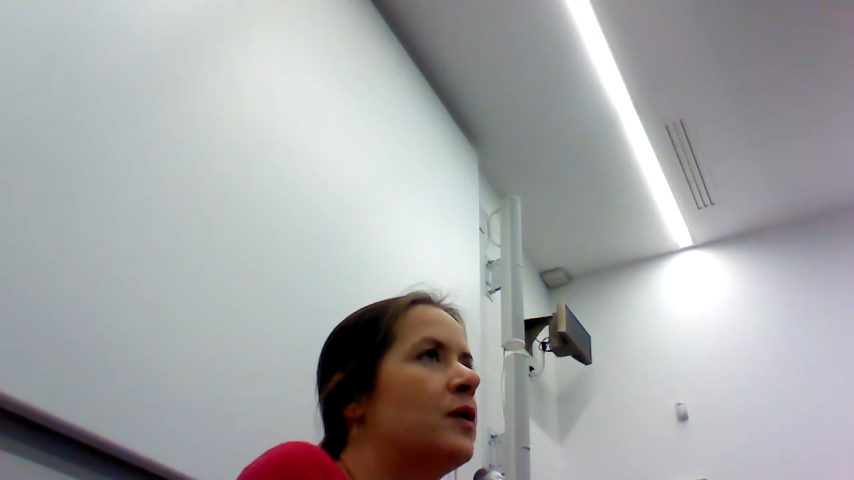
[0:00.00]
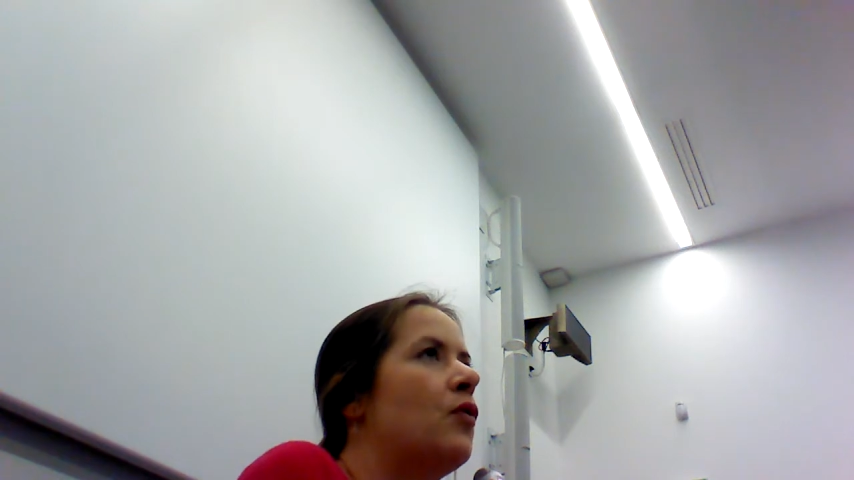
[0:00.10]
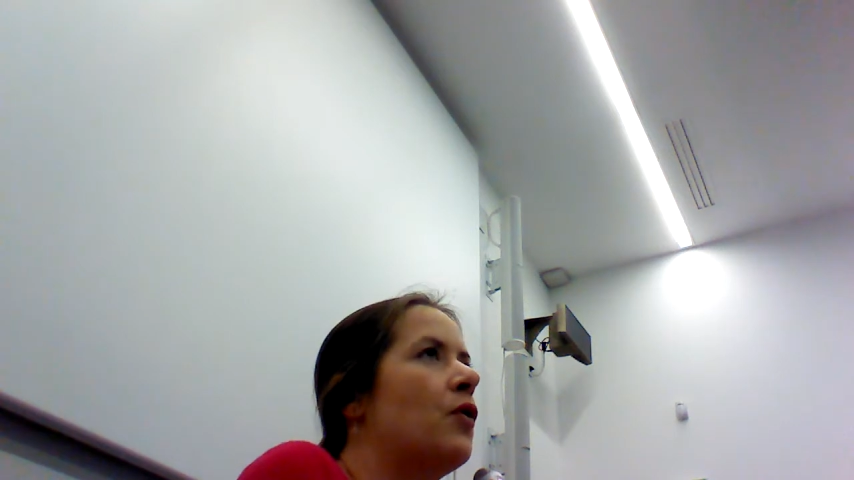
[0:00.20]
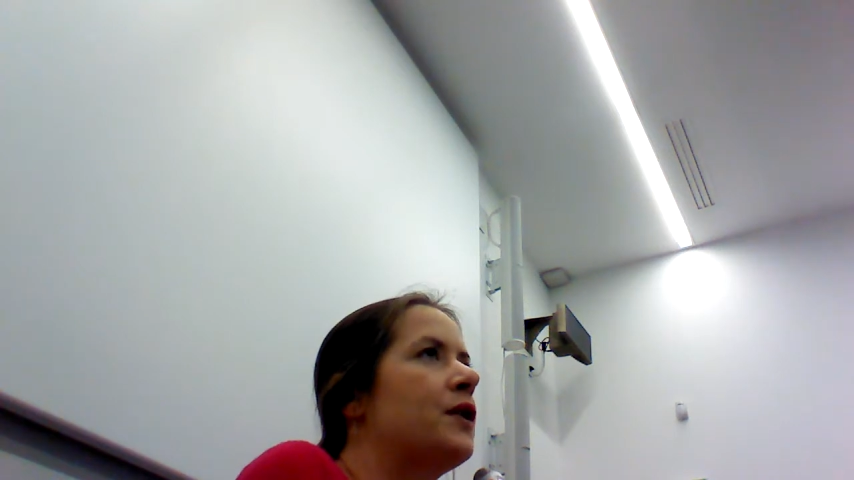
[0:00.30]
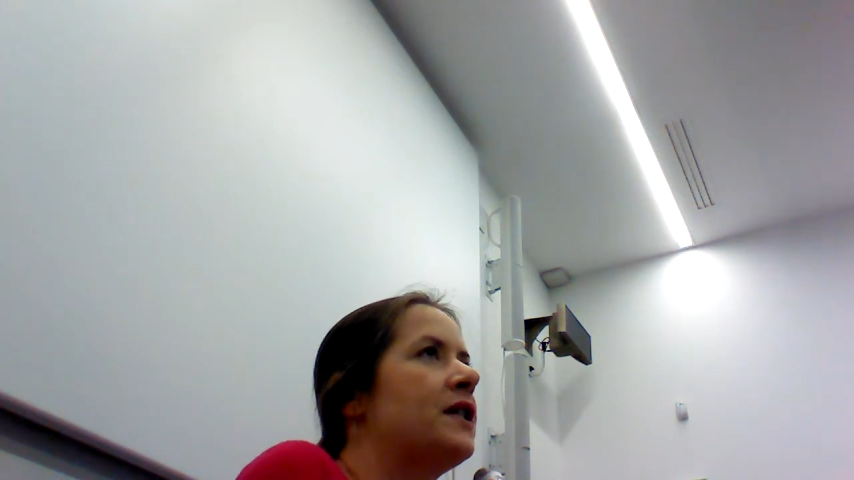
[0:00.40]
who
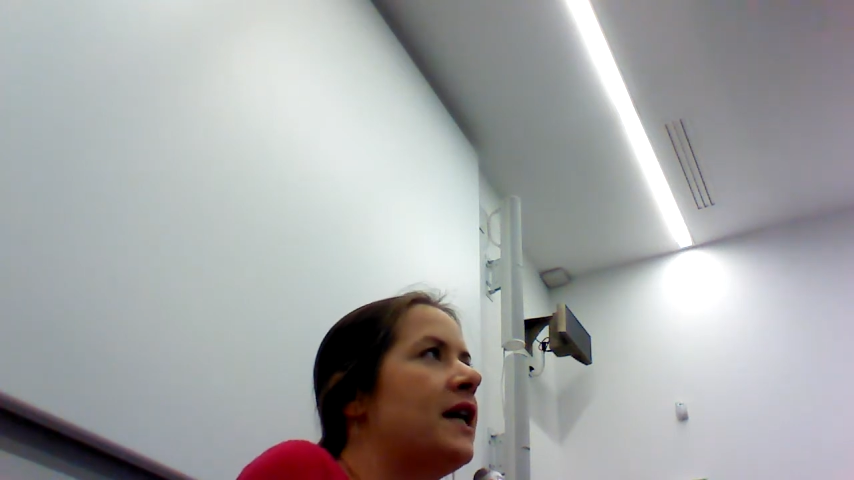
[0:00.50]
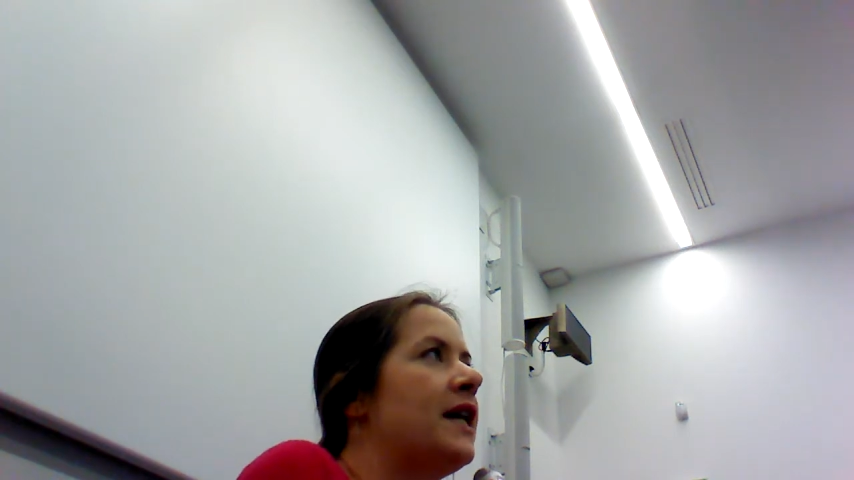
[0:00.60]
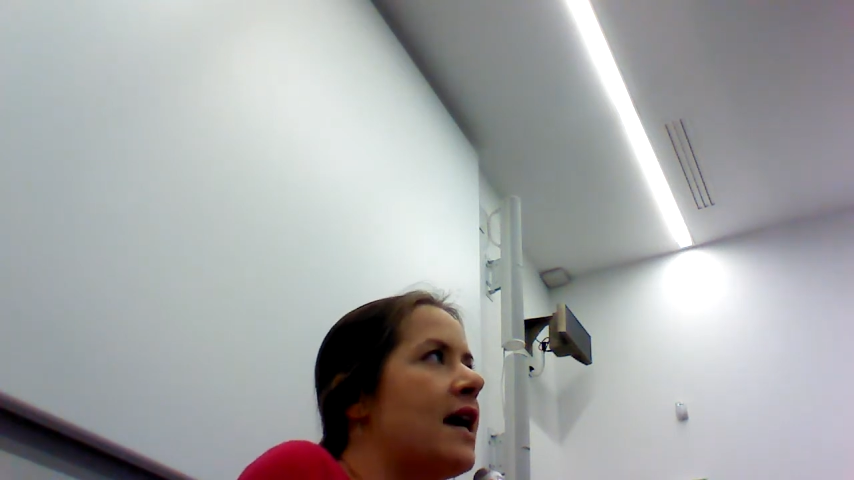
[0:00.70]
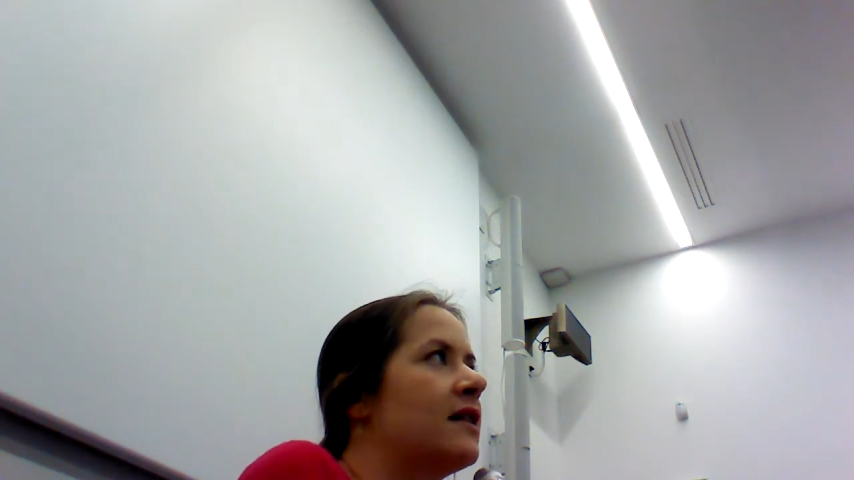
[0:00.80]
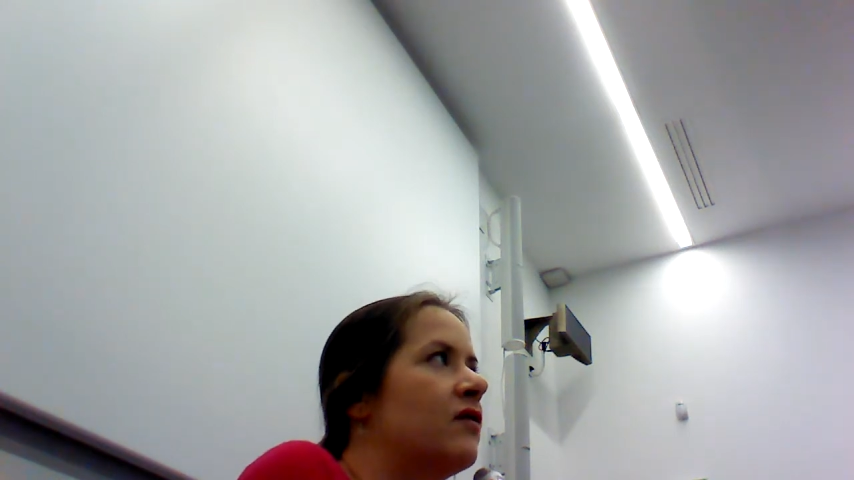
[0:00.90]
supported
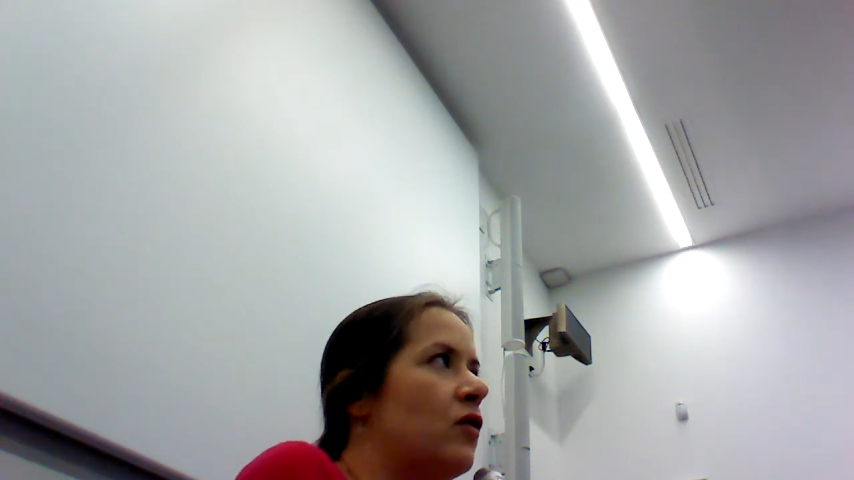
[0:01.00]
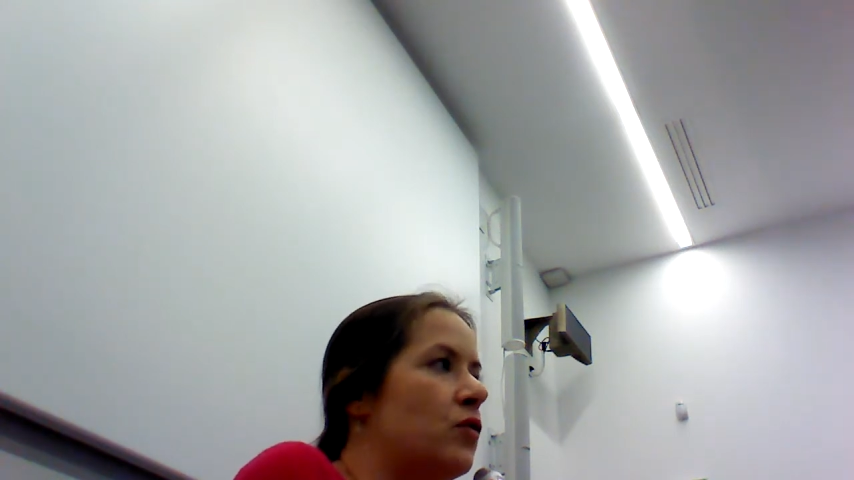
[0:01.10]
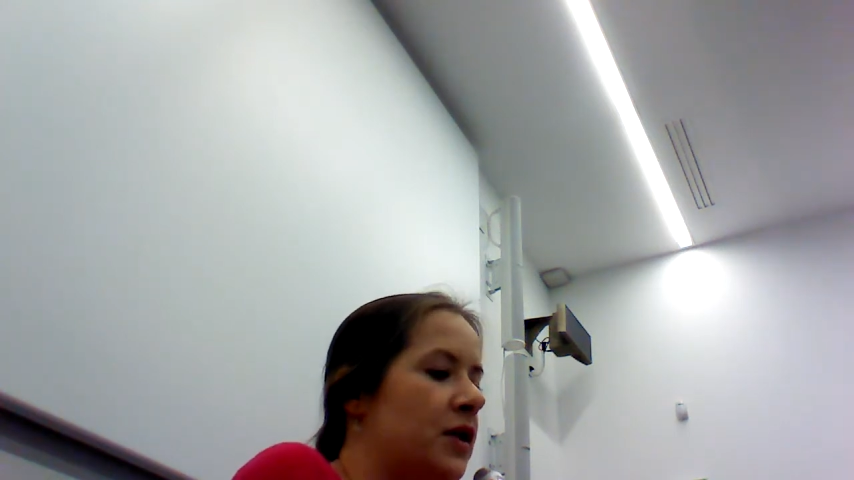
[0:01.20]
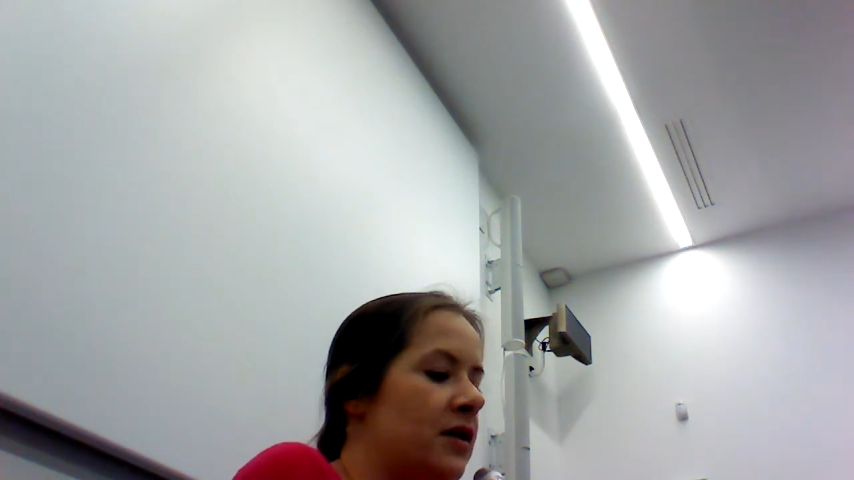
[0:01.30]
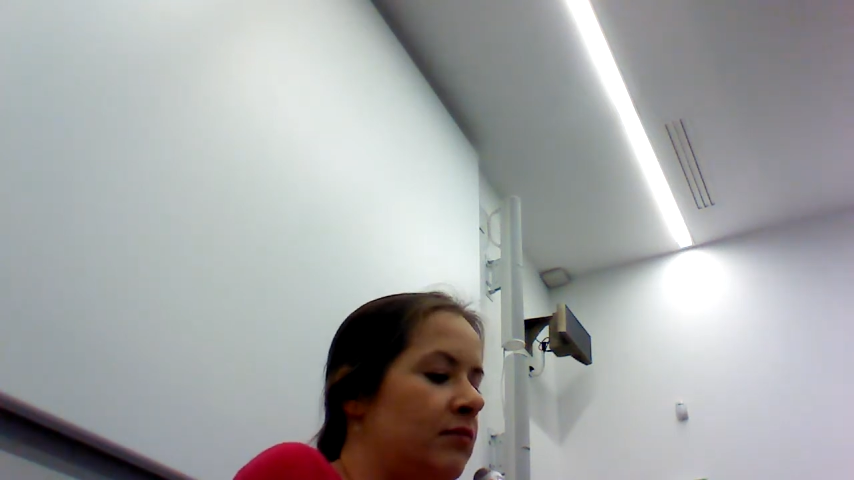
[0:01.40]
a yes
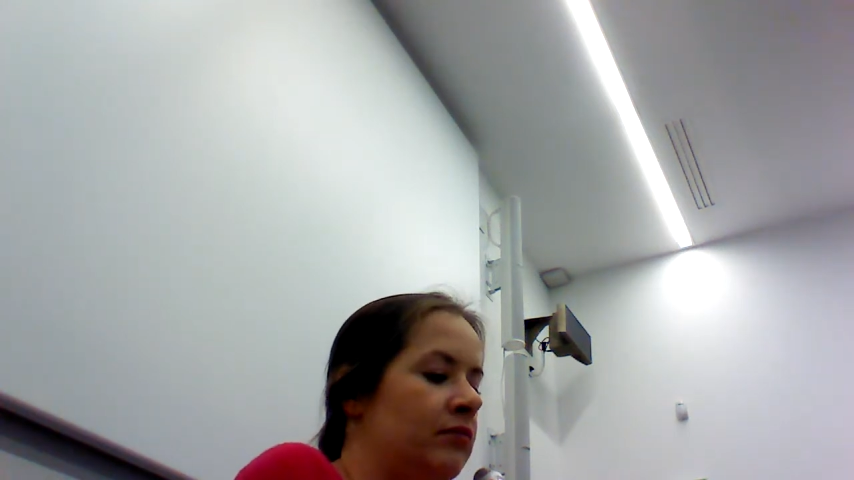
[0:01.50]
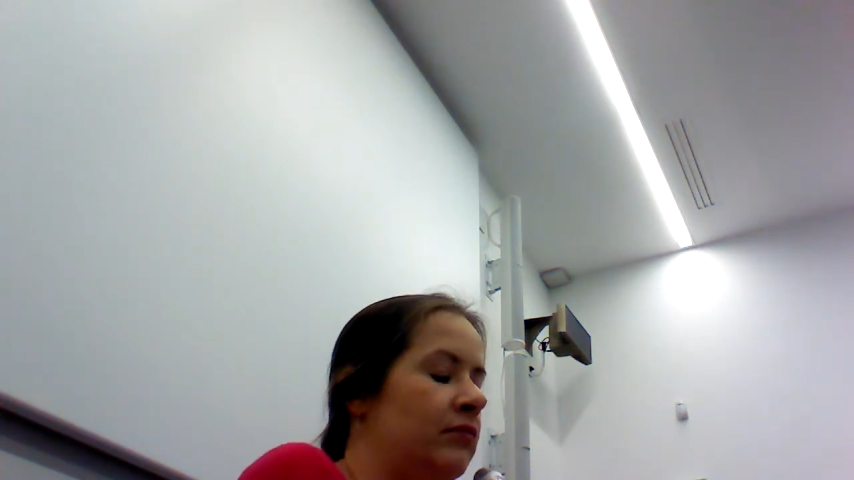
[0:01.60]
vote.